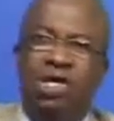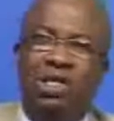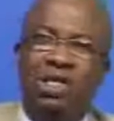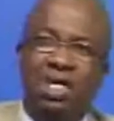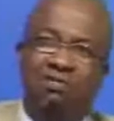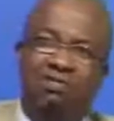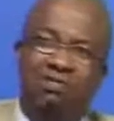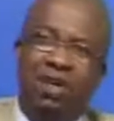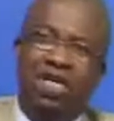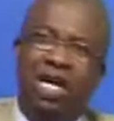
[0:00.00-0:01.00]

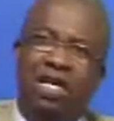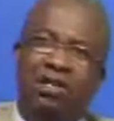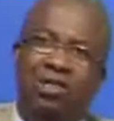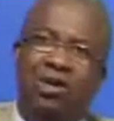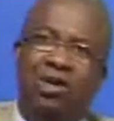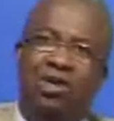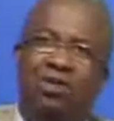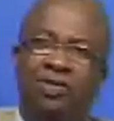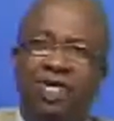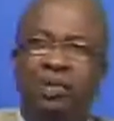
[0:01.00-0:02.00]
give patients drugs
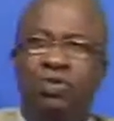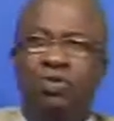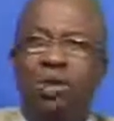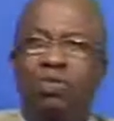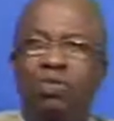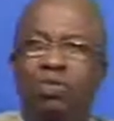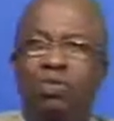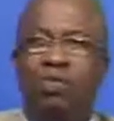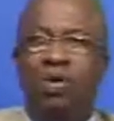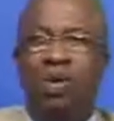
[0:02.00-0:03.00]
for them to be able to
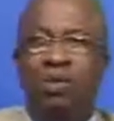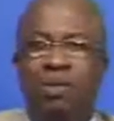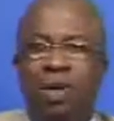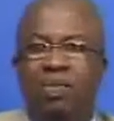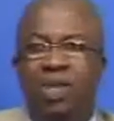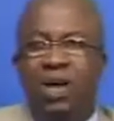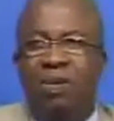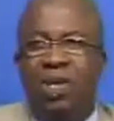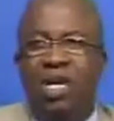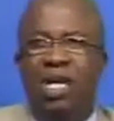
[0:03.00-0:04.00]
make more
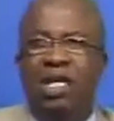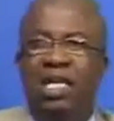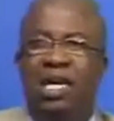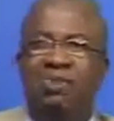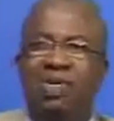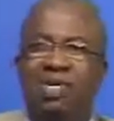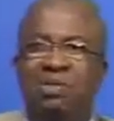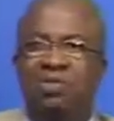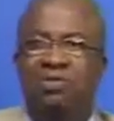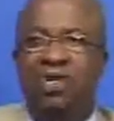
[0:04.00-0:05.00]
than one egg. Then we
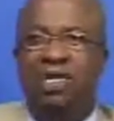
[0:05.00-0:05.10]
remove these